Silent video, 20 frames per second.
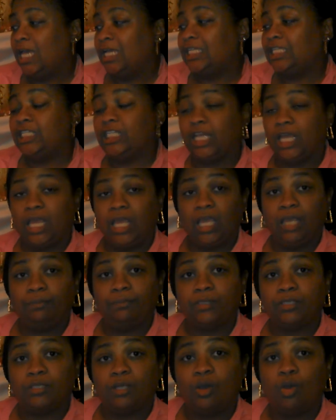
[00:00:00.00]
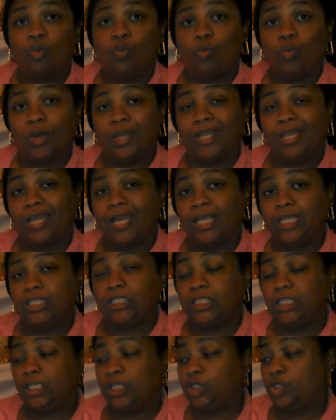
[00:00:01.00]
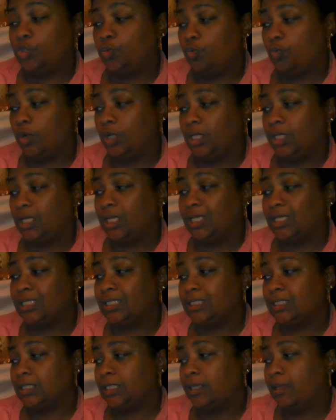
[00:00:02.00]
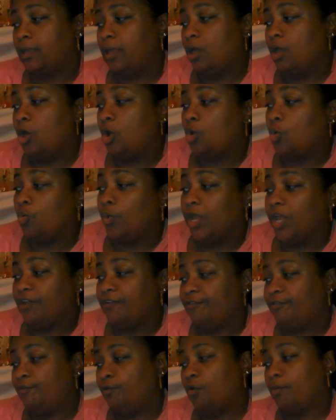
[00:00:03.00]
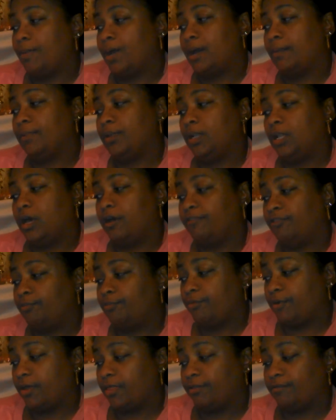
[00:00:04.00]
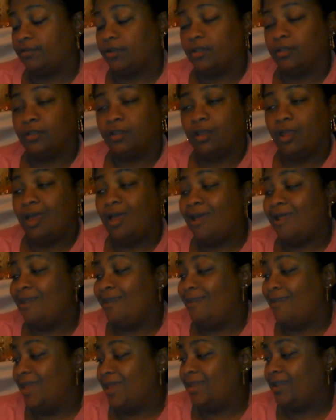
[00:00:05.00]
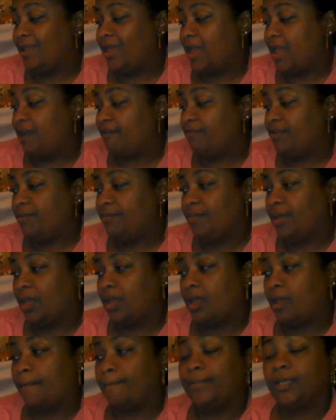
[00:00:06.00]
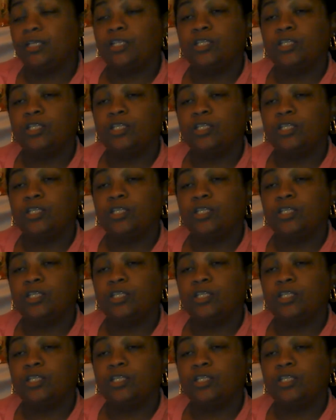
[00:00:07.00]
James 1:19-20. Wherefore, my beloved brethren, let every man be